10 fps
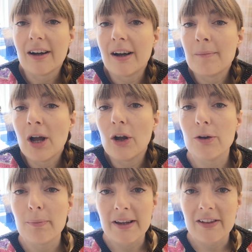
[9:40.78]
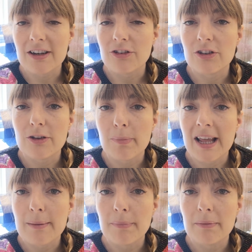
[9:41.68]
I'm hoping that it's just a
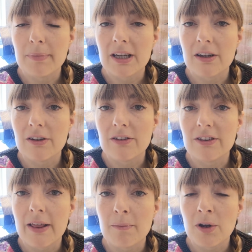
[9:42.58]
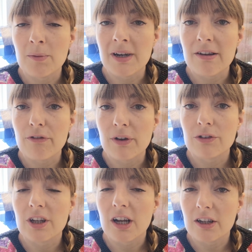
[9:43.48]
blip, because at the moment it
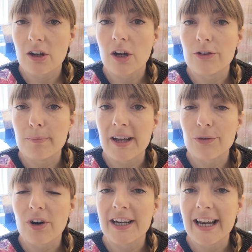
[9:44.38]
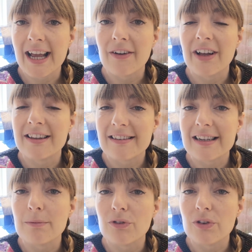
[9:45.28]
feels like I could go to bed right now and
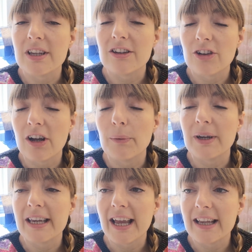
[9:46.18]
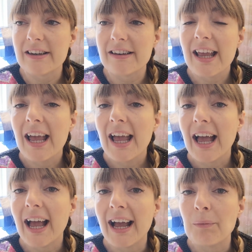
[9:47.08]
sleep through the entire weekend,
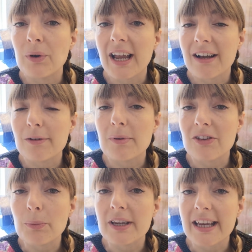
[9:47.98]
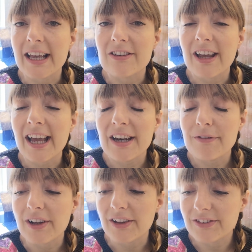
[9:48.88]
and we have a busy weekend ahead
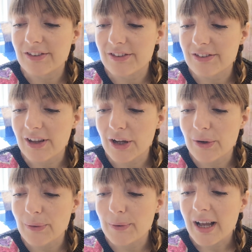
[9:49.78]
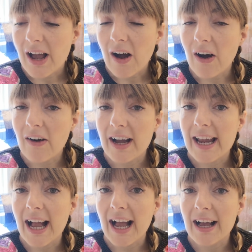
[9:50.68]
of us. So I
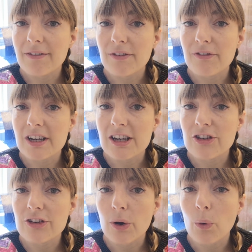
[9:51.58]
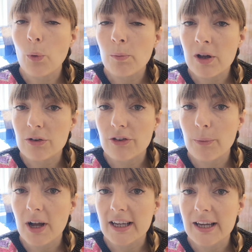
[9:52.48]
have finished almost the
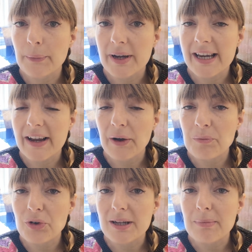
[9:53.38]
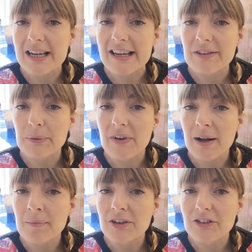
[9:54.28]
working week. I'm really pleased with
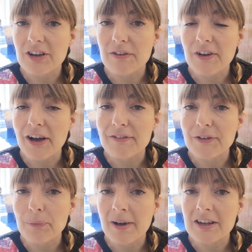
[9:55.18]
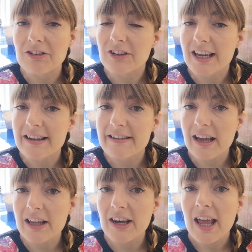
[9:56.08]
how much stuff I've managed to get
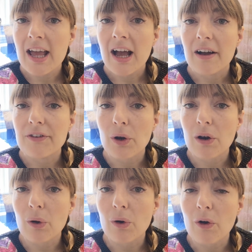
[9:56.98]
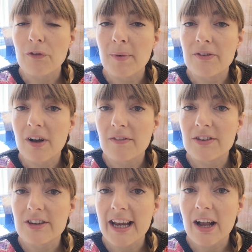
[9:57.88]
done. I've got a lot of my
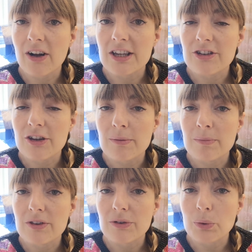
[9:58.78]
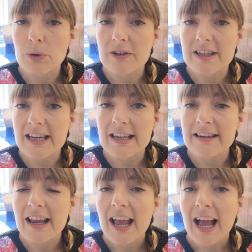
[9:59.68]
Father's Day items
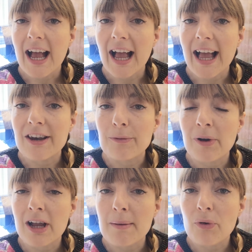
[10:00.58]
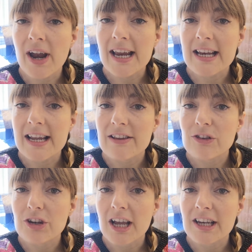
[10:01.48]
sorted, and my brain
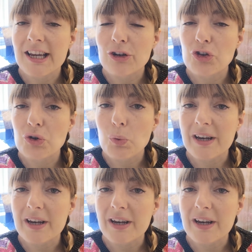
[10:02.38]
is turning to